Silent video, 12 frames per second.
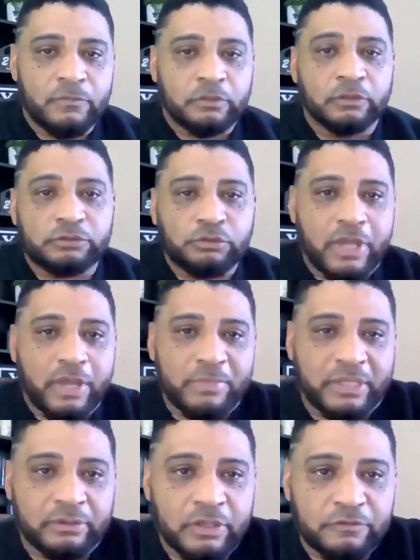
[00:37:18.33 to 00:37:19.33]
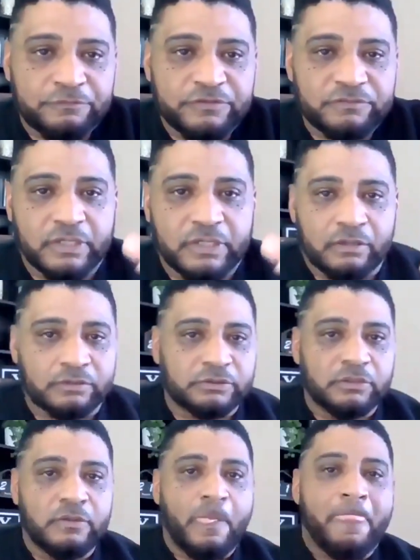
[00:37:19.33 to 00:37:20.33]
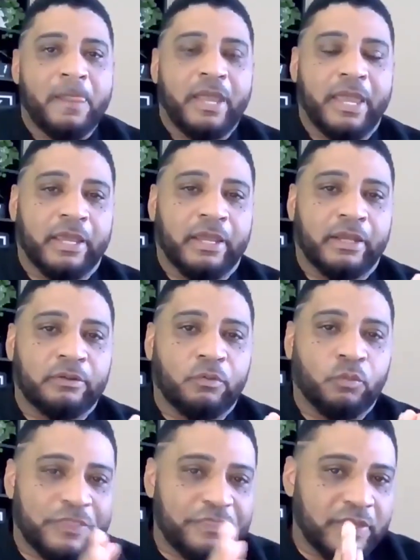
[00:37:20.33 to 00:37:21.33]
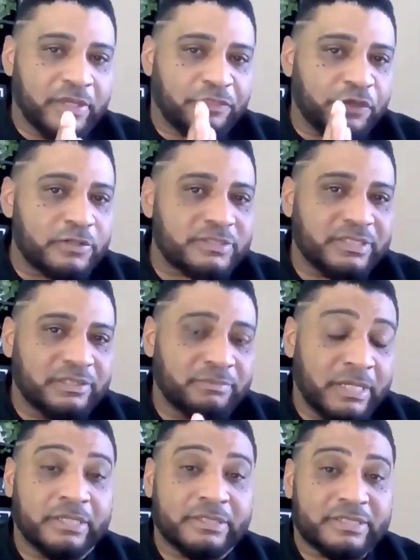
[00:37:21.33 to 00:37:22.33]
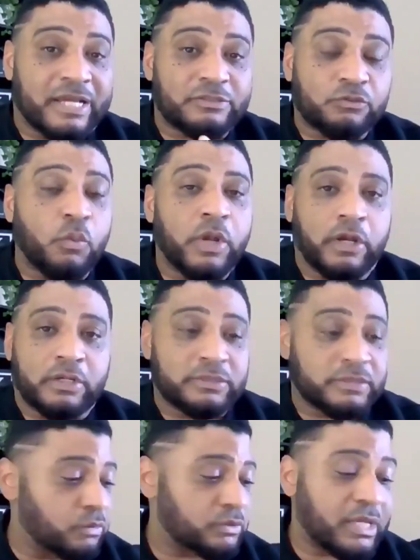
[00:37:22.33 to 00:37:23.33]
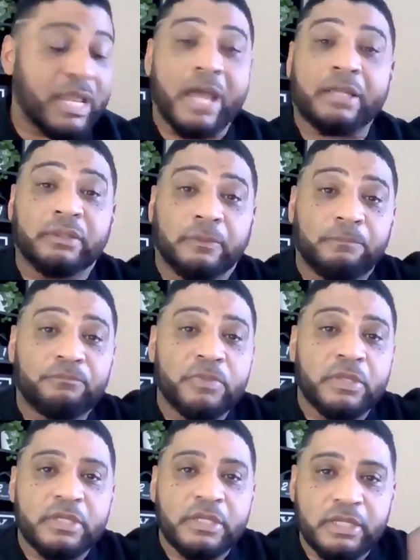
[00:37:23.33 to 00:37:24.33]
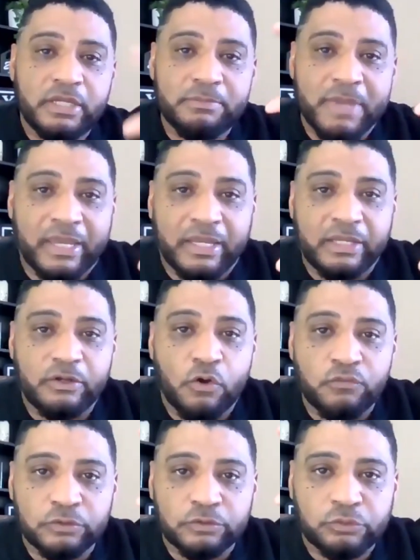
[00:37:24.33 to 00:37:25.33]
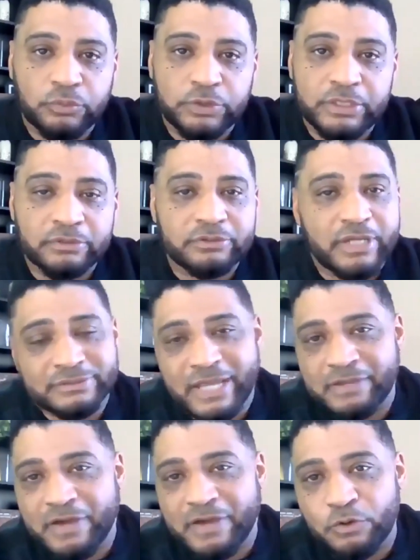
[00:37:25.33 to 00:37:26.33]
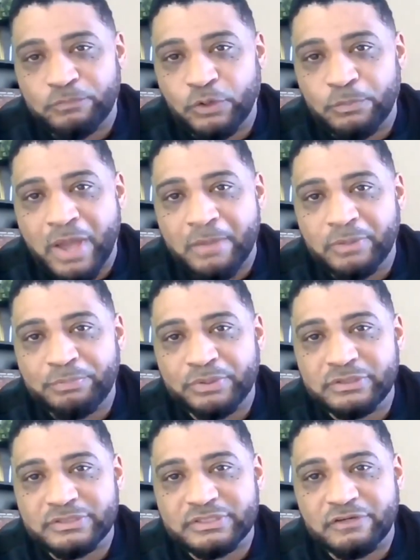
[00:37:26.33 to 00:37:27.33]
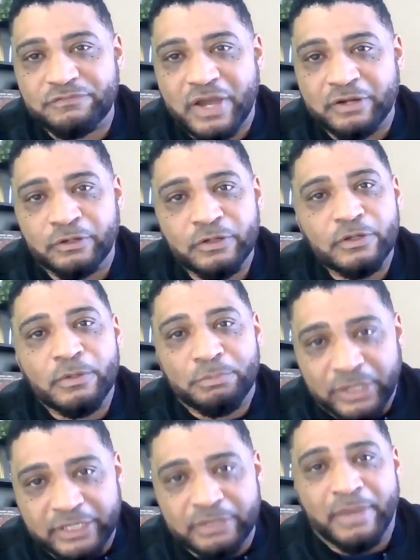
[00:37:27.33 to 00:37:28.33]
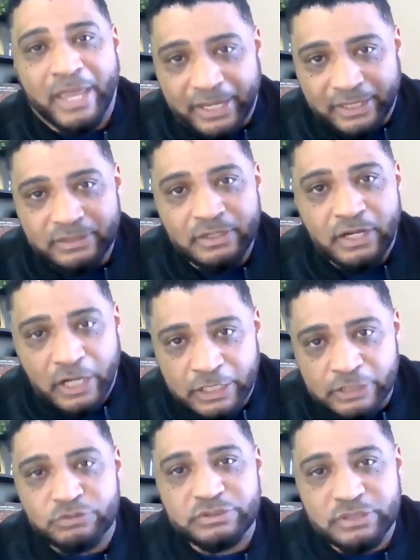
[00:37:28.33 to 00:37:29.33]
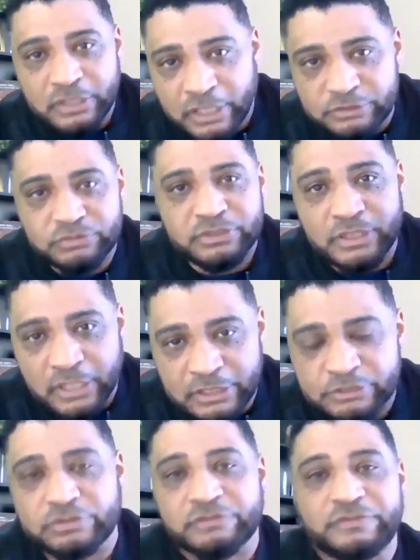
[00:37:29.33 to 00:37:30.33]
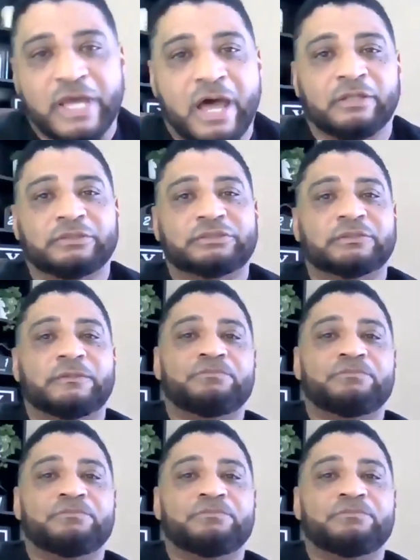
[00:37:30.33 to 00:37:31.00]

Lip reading: Look, Trey, I made another $50. And within 13 minutes, I swear, because I was clocking him, he made over $300. Dave, I hope you don't mind me putting your stuff out here, but he made hundreds and hundreds and hundreds of dollars.